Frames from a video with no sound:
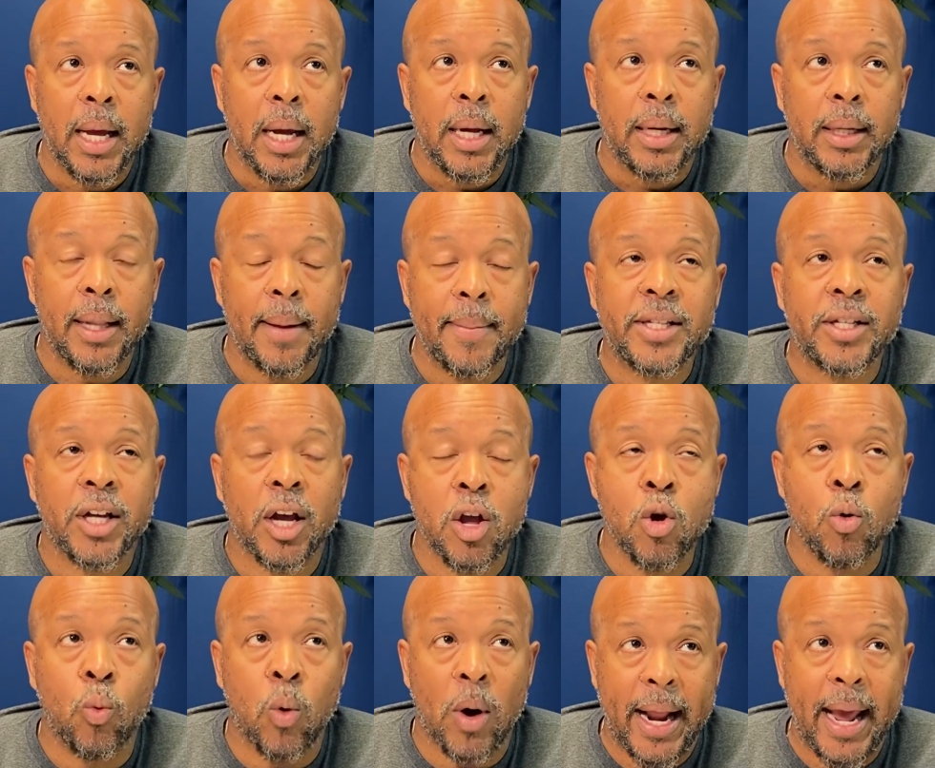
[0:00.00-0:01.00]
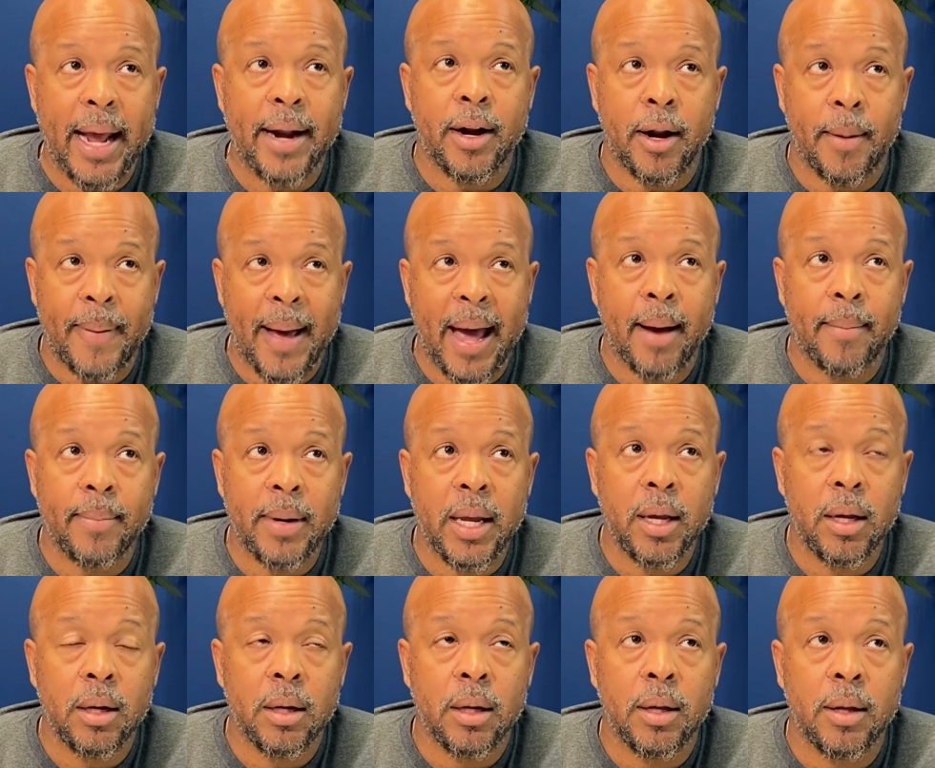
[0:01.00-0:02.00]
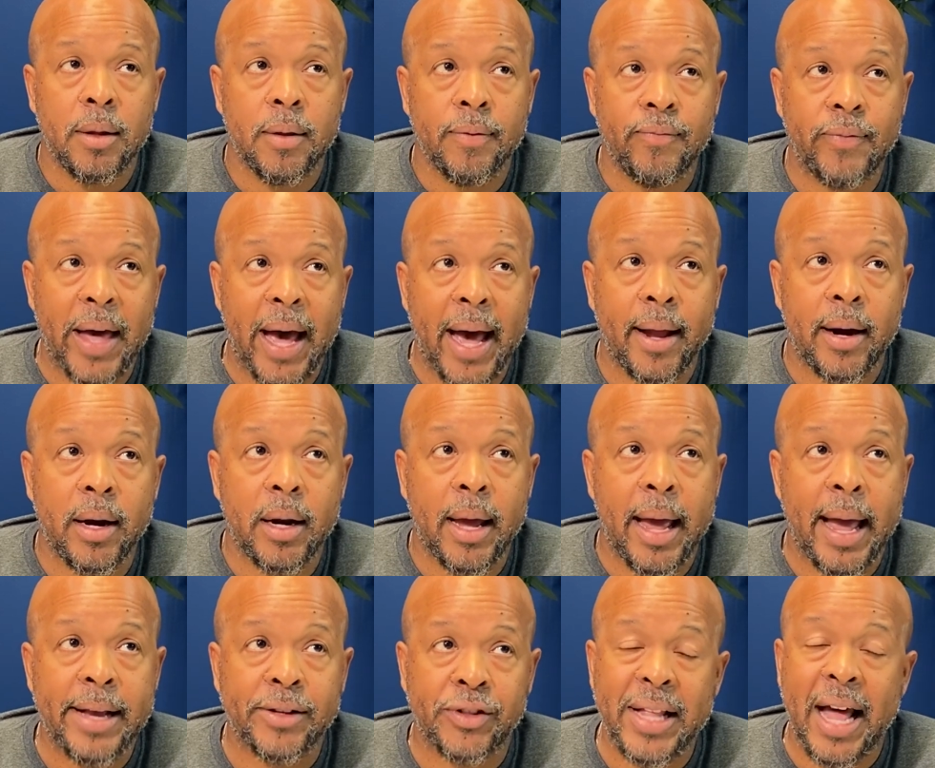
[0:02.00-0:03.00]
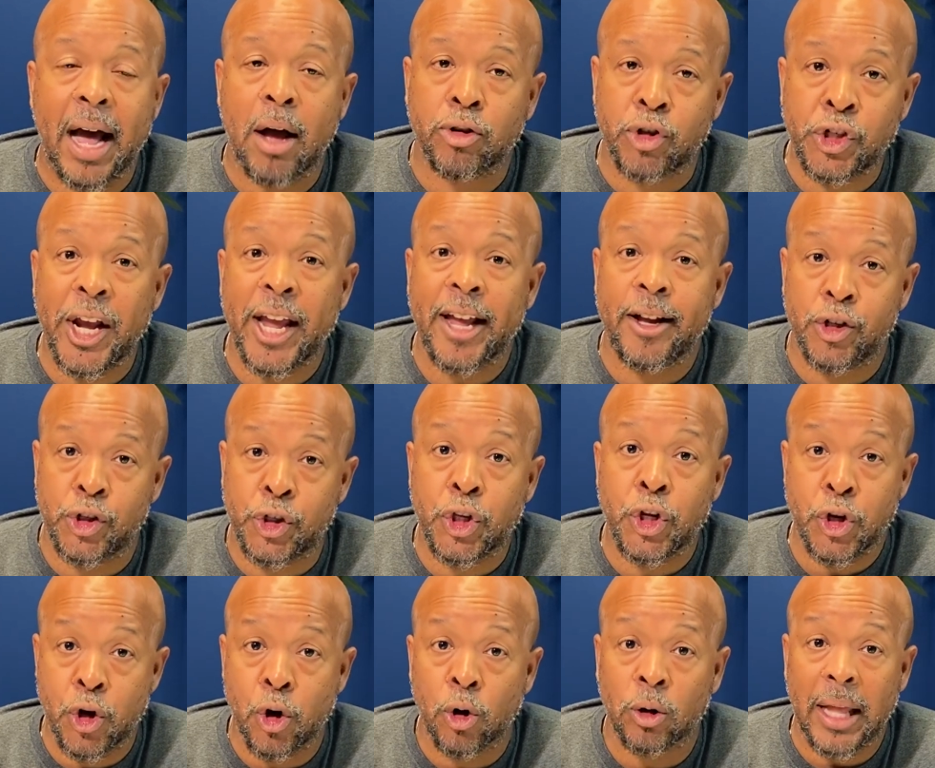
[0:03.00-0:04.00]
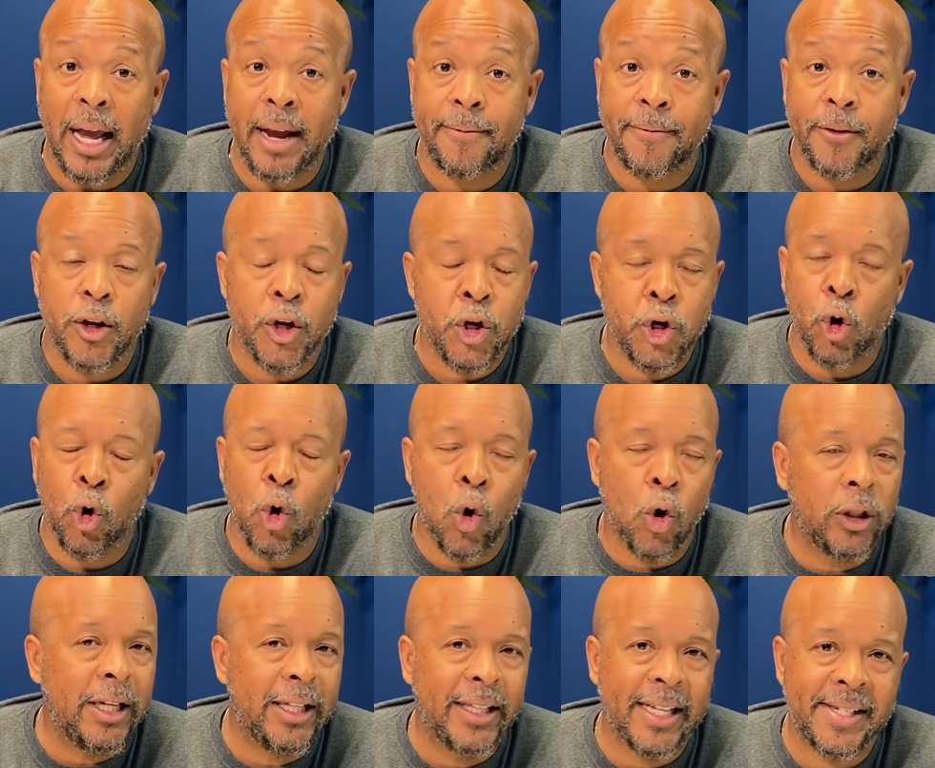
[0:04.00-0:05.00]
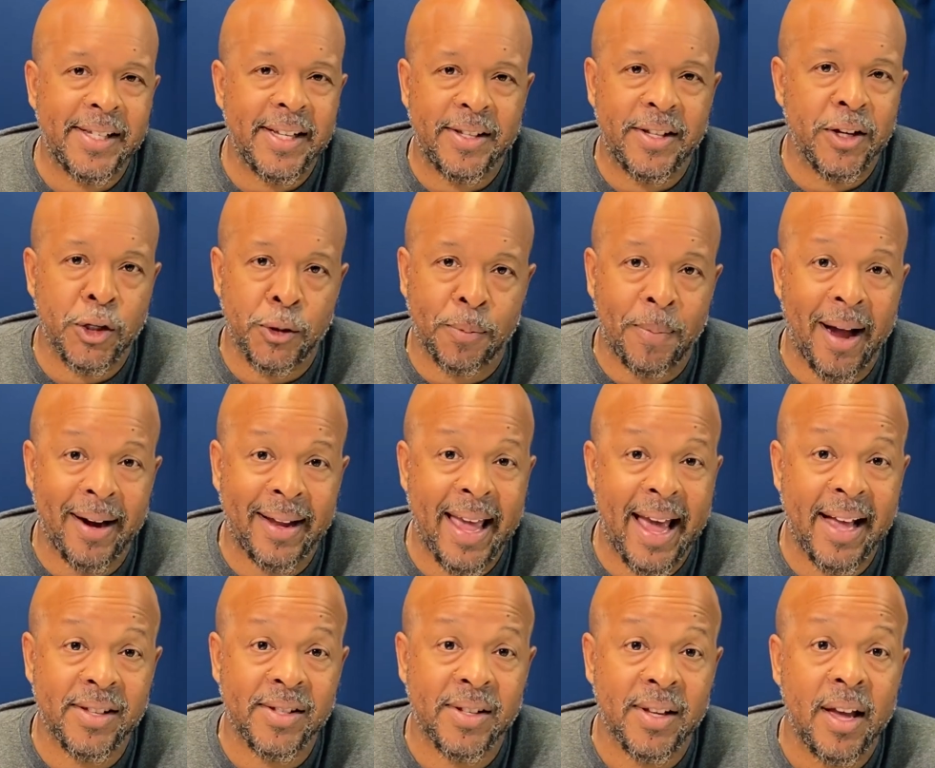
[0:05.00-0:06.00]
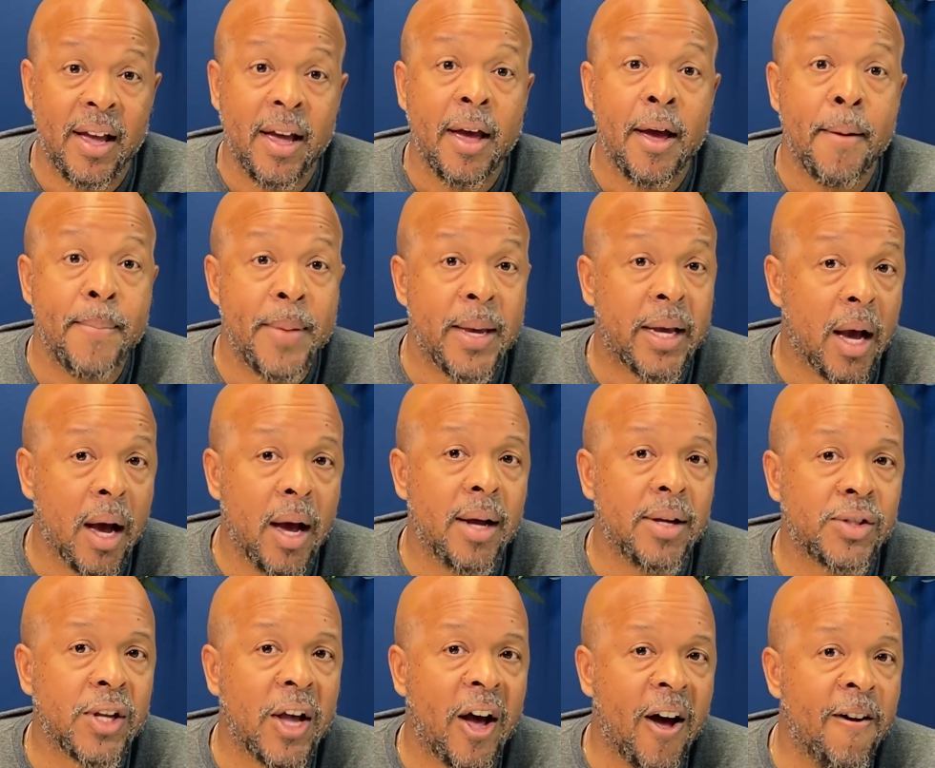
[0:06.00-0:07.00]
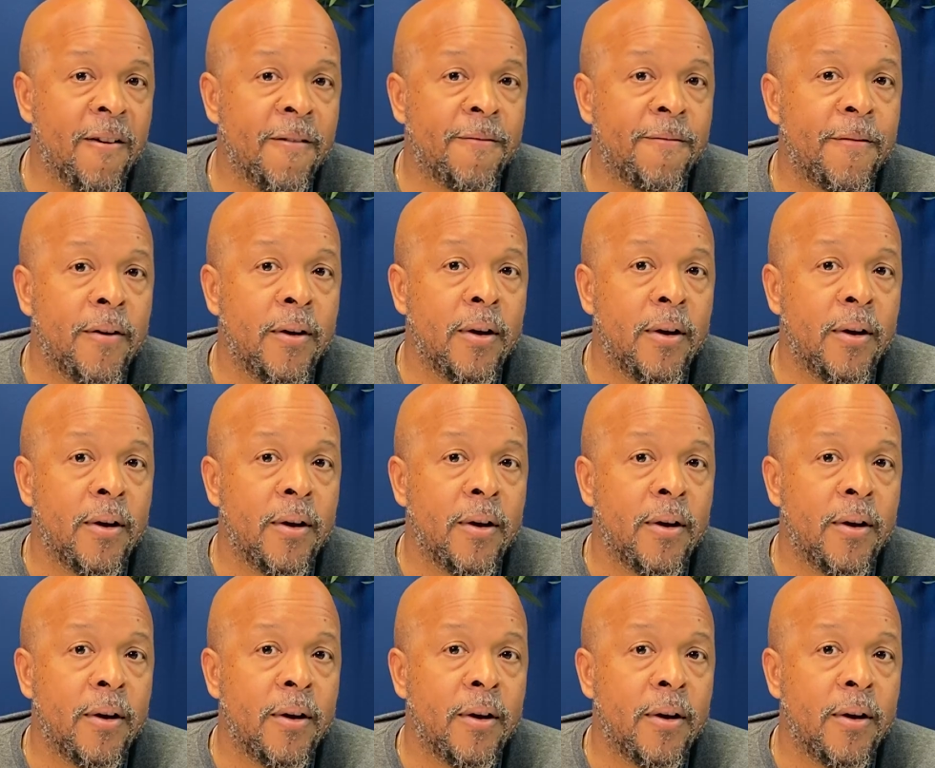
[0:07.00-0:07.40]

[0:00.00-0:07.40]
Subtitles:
Let me tell you what ended up happening that has now changed your life. You're only listening to this podcast because of